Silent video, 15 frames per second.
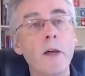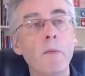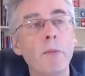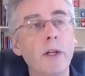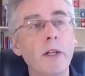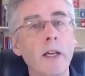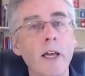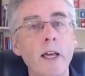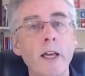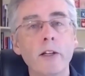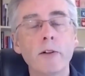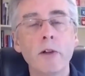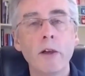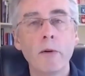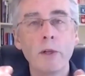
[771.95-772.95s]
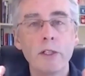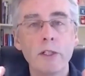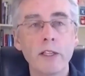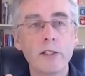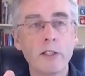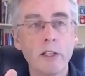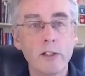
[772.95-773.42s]
But
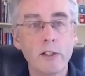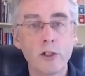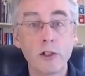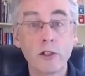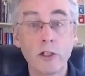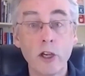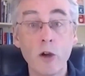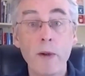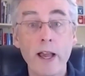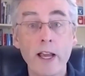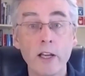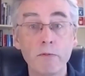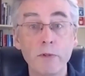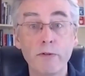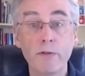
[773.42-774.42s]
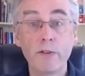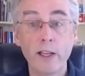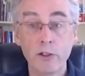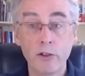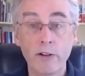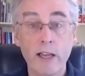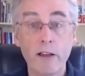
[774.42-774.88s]
let's just go back and
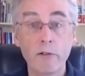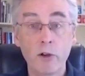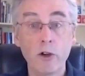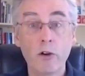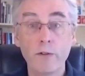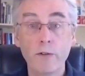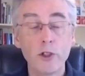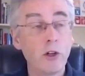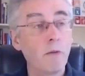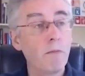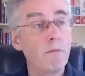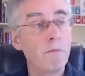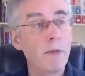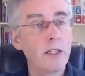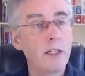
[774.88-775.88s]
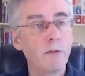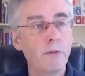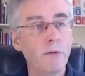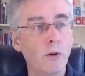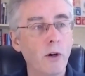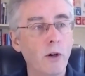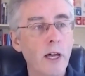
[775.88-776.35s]
reflect on our coffee shop
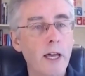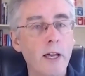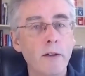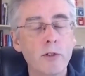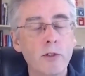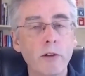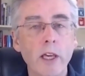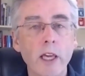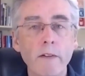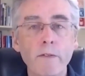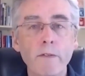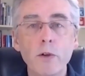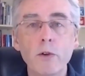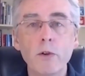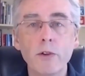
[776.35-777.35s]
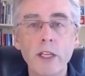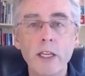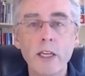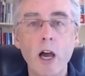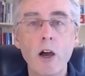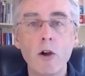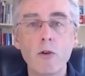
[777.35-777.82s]
metaphor. So if you're
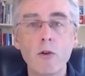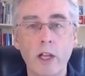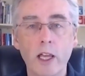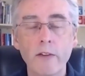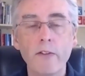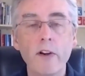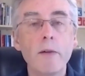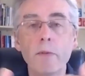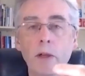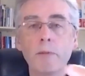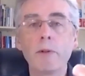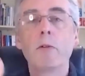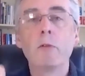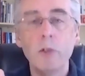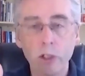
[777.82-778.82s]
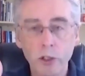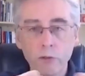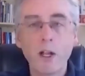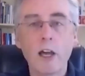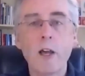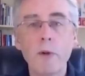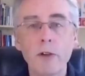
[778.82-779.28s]
the owner, if I'm you
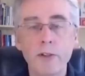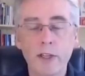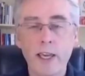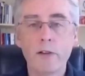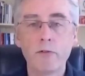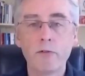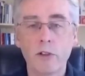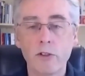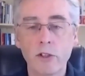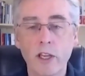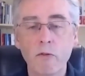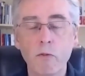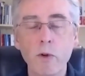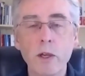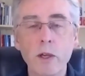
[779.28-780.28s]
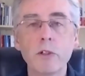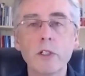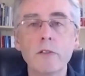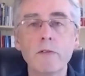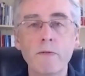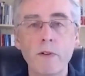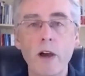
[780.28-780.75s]
and I are both accountants, if we were
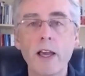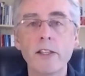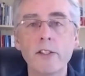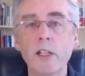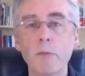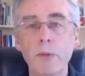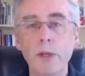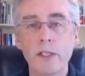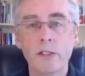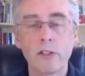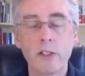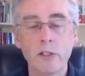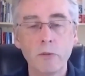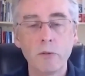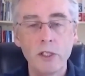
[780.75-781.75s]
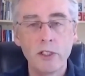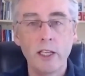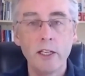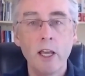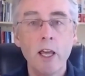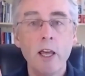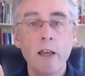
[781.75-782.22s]
advising a business and we
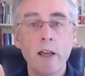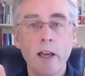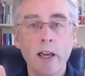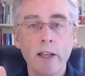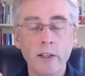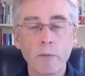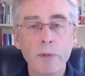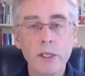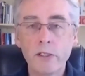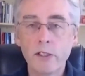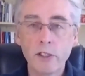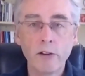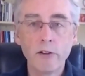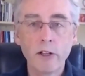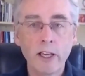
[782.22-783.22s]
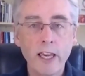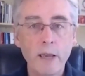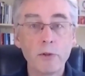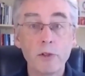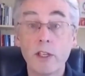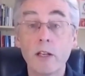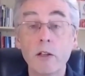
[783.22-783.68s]
said, and the business owner
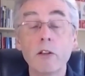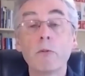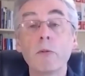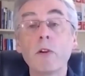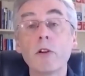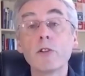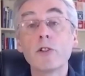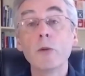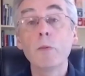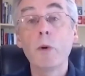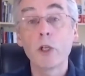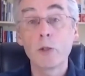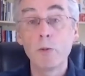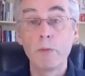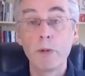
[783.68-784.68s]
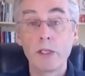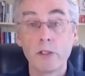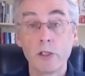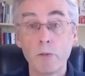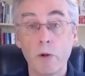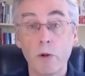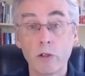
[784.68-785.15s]
came to said, look, we've two possible
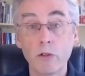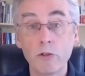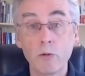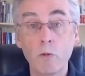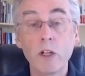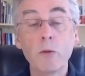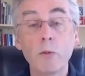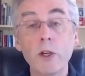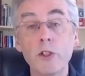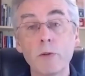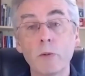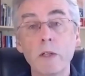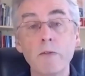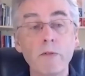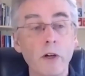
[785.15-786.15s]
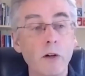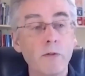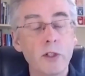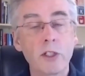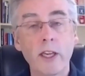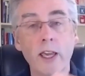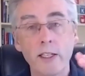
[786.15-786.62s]
business models, one of which will involve
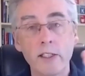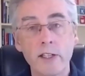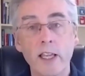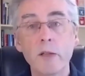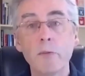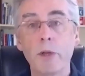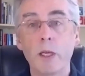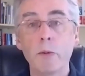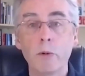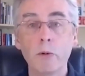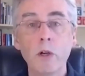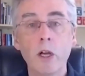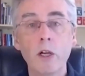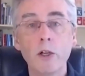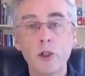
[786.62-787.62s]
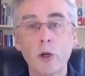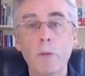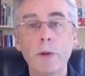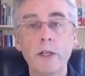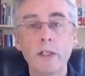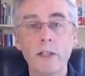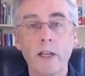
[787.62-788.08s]
us getting 10 people
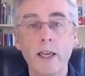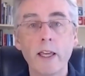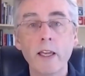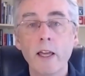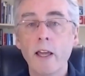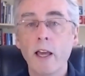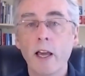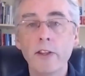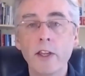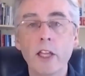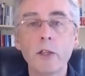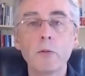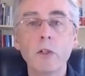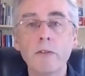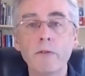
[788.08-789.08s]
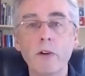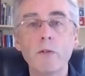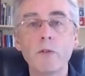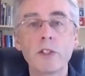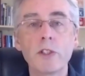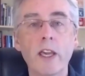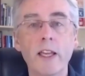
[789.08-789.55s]
shopping a day, and the other will
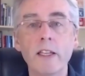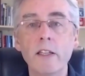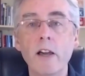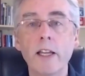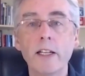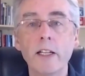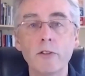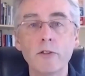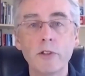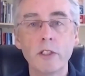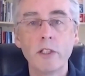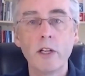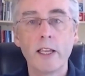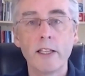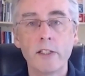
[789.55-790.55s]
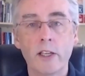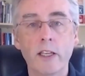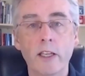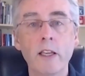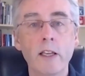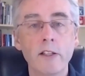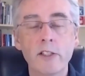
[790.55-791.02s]
involve us getting
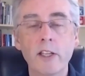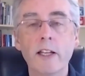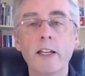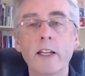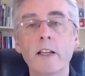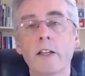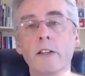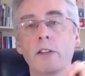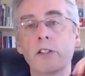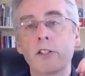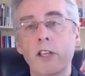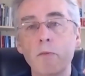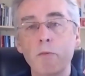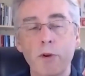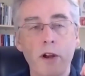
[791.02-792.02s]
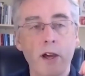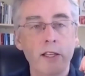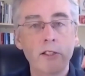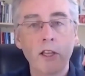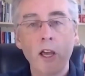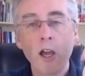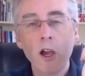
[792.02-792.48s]
990 selling it at the same
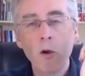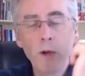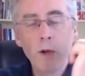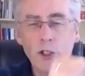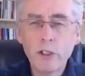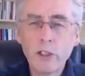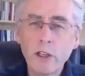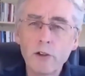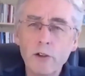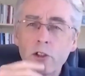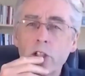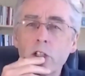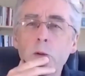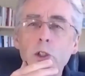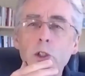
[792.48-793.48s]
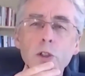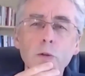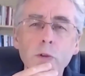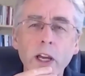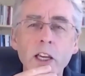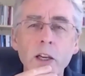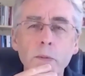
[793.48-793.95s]
price. Which of those two would you
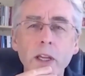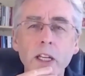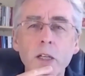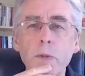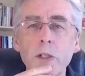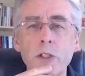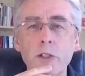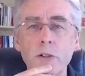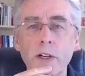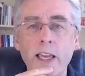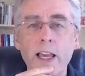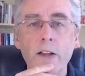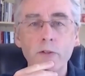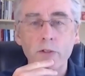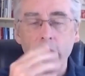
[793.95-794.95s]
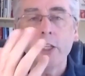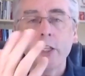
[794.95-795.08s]
recommend, Mr. Accountant?